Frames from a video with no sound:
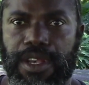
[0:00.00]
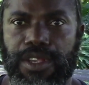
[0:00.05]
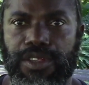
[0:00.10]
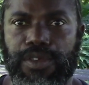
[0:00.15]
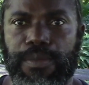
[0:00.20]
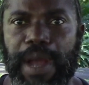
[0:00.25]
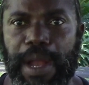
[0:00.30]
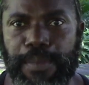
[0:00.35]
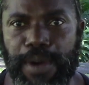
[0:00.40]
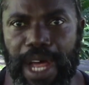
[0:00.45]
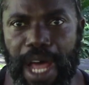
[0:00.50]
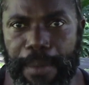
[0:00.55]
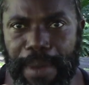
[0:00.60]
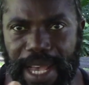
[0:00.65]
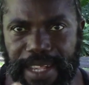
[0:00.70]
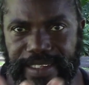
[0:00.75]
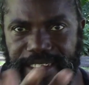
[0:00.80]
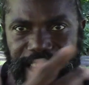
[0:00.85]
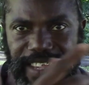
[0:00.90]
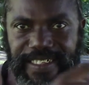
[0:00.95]
So my brother and
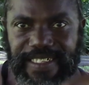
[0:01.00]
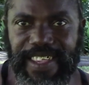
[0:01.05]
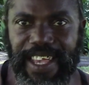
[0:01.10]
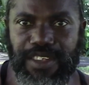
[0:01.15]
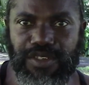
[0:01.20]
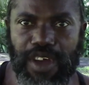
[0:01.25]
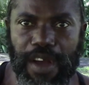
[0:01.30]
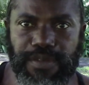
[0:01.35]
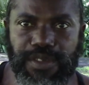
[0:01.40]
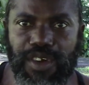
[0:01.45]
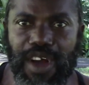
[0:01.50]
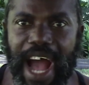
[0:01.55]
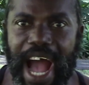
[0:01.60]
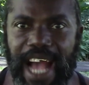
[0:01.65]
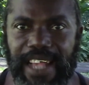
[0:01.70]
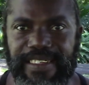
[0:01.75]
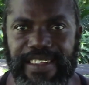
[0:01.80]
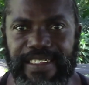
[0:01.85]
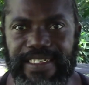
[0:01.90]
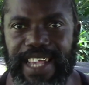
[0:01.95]
my sisters, you have to
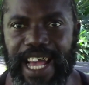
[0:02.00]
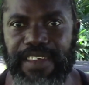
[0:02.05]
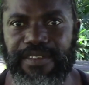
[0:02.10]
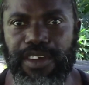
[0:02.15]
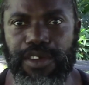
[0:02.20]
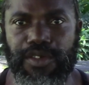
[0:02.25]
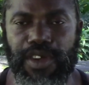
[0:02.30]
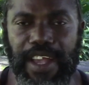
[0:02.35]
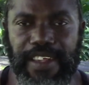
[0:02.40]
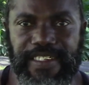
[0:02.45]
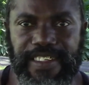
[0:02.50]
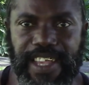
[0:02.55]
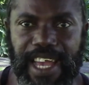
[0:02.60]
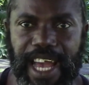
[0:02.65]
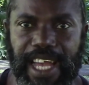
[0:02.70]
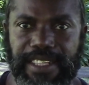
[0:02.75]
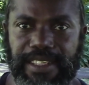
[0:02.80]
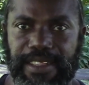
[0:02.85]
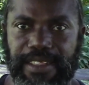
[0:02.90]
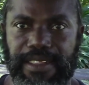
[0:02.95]
ask yourself the
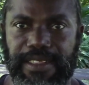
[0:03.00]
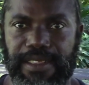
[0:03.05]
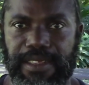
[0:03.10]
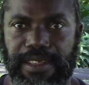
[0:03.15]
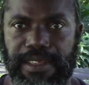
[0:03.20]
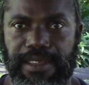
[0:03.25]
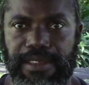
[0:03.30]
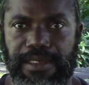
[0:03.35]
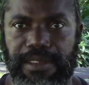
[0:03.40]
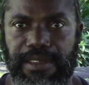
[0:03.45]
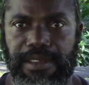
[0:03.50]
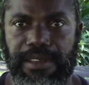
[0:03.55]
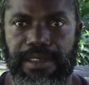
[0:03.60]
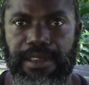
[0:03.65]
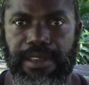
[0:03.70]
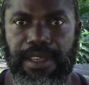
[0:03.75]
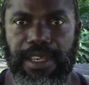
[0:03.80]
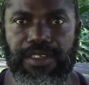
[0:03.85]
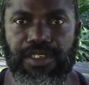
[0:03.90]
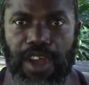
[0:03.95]
question,
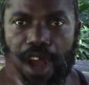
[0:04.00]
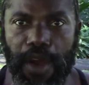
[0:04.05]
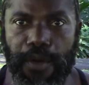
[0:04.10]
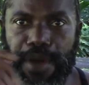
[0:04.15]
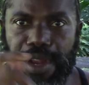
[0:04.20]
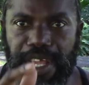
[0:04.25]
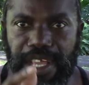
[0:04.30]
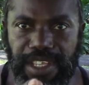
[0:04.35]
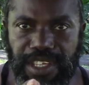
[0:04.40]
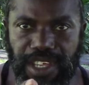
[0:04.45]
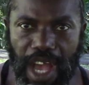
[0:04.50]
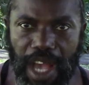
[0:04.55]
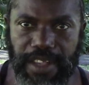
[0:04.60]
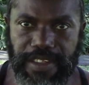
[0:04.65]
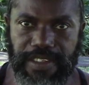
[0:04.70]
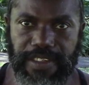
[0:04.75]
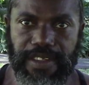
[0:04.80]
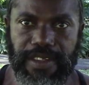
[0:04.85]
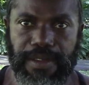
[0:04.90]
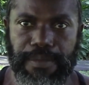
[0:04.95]
is your
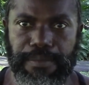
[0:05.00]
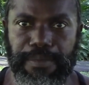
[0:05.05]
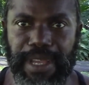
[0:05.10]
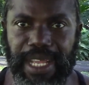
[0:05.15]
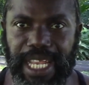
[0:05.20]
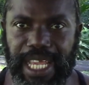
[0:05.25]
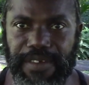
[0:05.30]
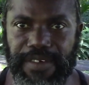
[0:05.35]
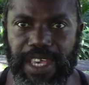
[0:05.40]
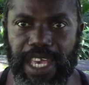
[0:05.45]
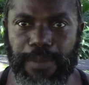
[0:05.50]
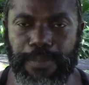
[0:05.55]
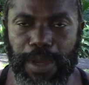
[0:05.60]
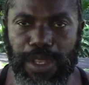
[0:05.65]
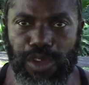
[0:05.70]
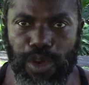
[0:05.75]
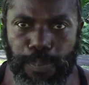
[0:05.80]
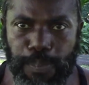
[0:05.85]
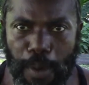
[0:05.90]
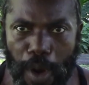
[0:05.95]
religious belief keeping
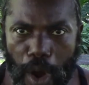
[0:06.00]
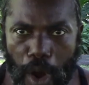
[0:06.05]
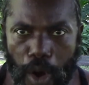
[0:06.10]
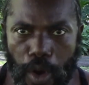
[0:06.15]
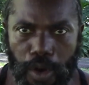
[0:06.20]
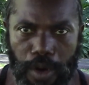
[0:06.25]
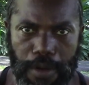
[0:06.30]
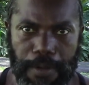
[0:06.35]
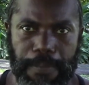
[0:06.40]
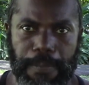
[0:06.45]
you poor?